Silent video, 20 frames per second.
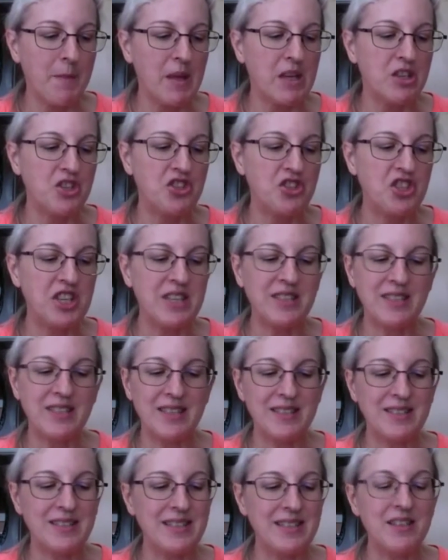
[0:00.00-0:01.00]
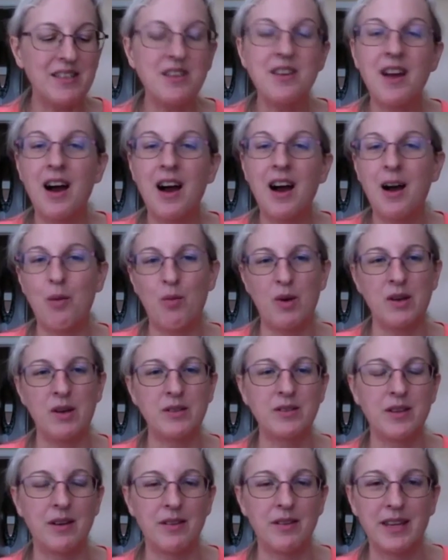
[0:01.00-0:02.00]
Jesus did not
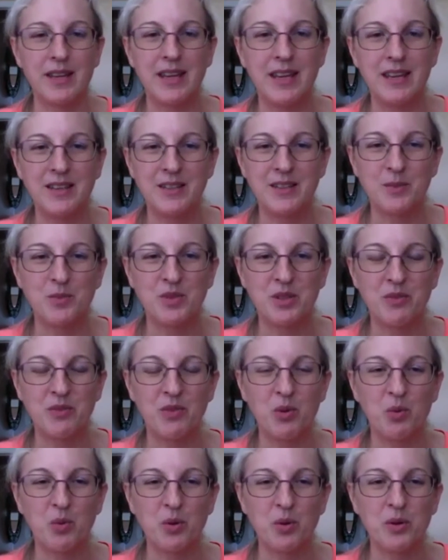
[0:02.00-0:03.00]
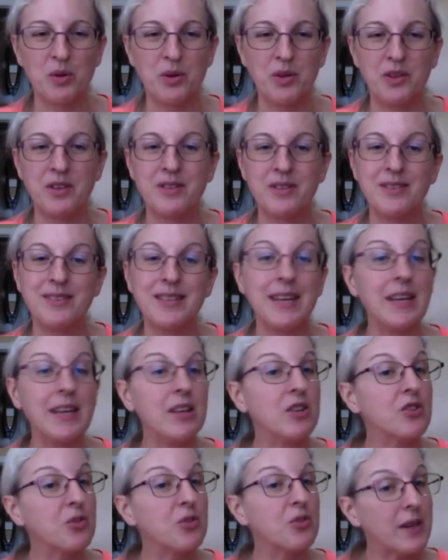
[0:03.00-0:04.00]
want all the kingdoms of the world.
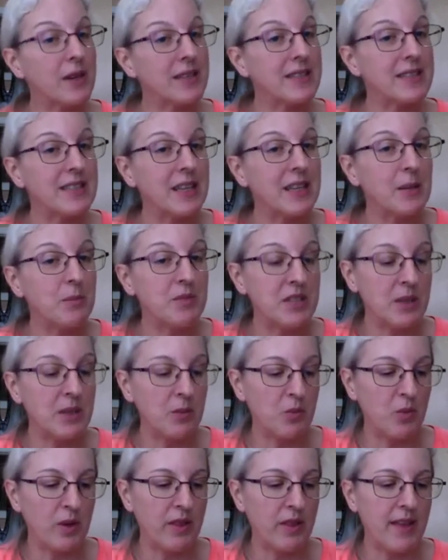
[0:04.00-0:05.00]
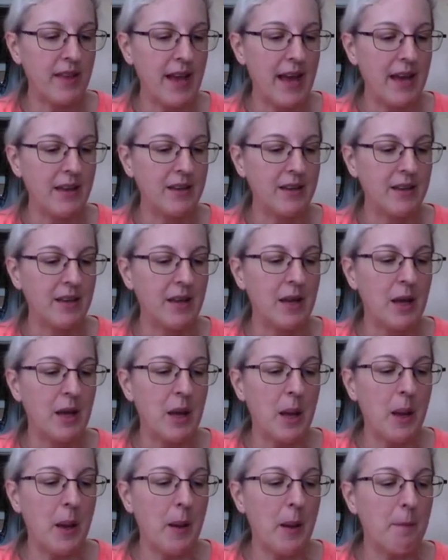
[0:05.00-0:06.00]
Satan tried to tempt him with that
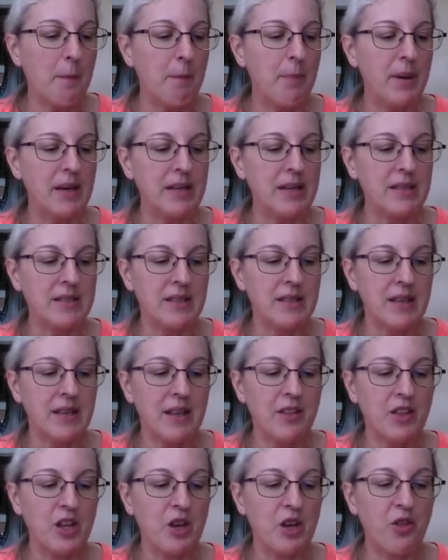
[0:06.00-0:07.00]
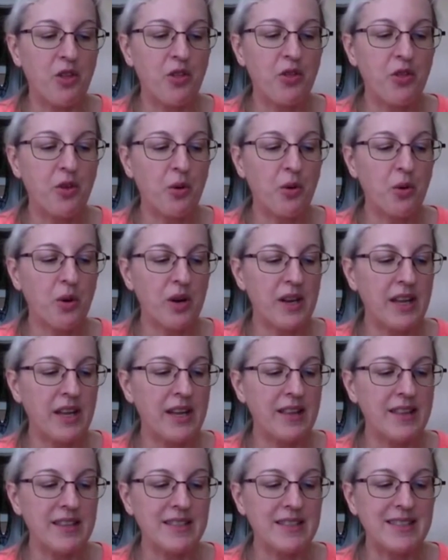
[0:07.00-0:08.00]
but the authority
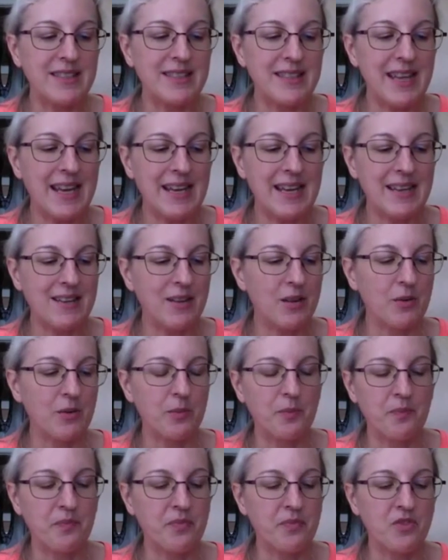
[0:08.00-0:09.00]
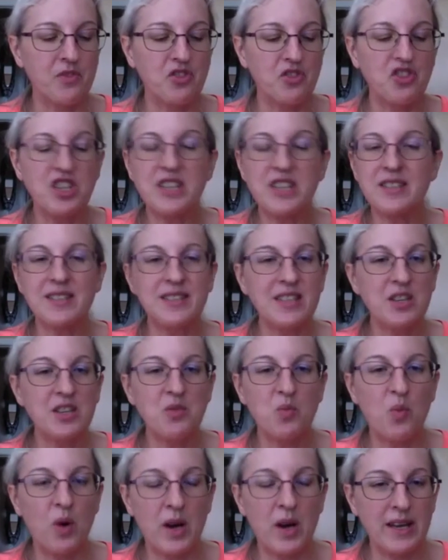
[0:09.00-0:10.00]
that Satan or Jesus
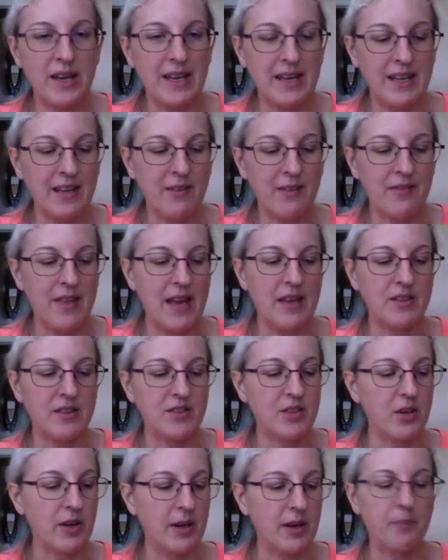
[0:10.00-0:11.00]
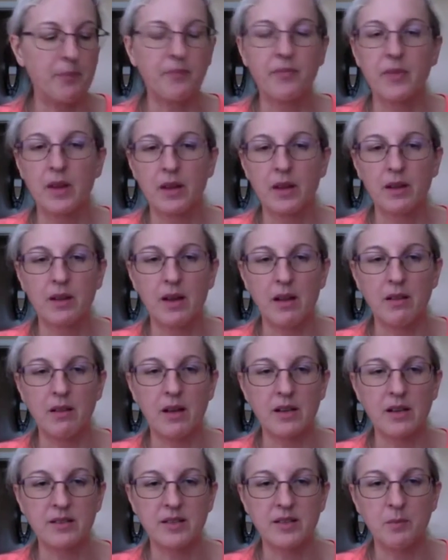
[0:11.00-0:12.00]
didn't want any of that. Sorry, got
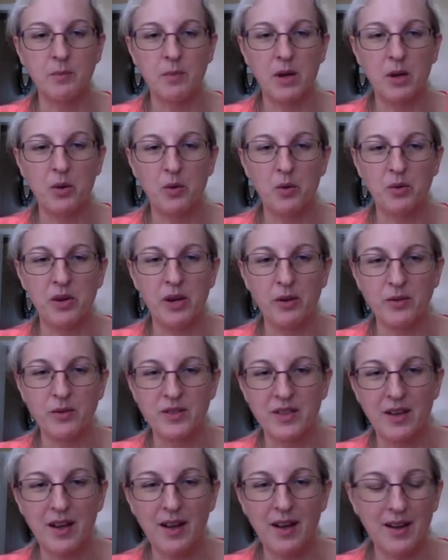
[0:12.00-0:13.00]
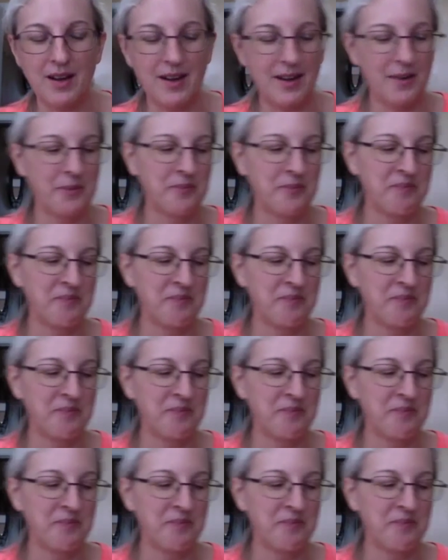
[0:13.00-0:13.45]
lost in my own notes. Ha ha.